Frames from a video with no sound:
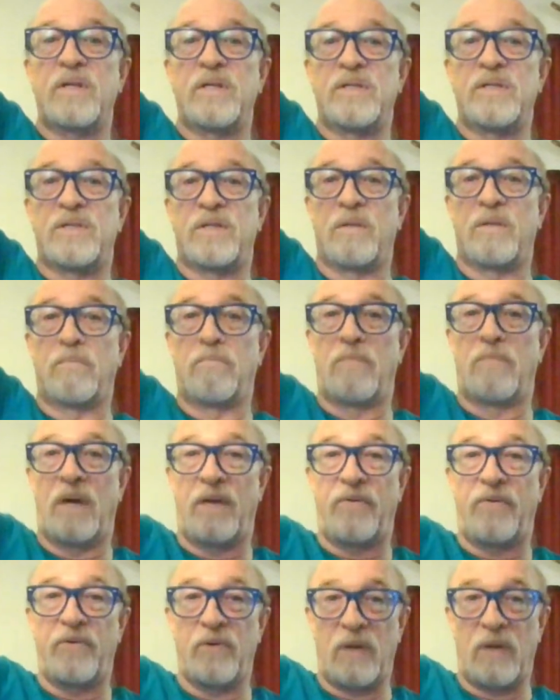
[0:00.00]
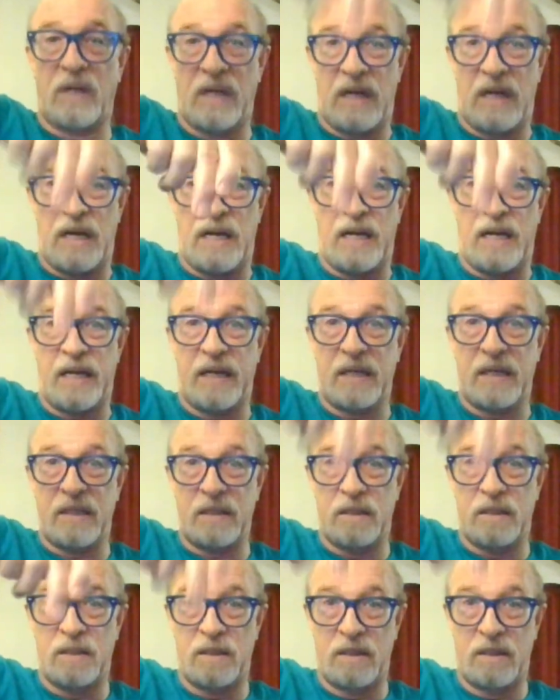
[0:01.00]
is the mother line
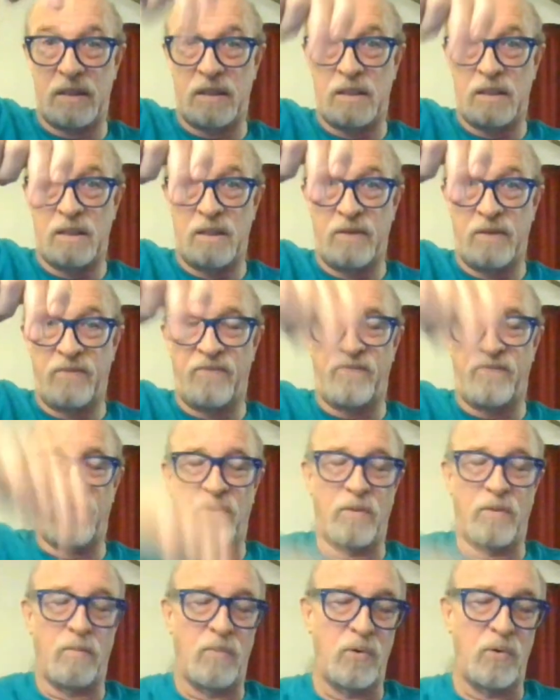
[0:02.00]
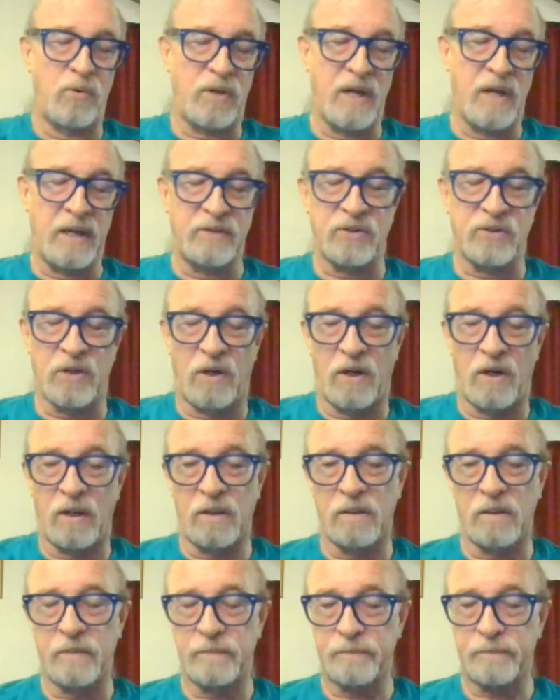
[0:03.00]
for the Mukyang Jong.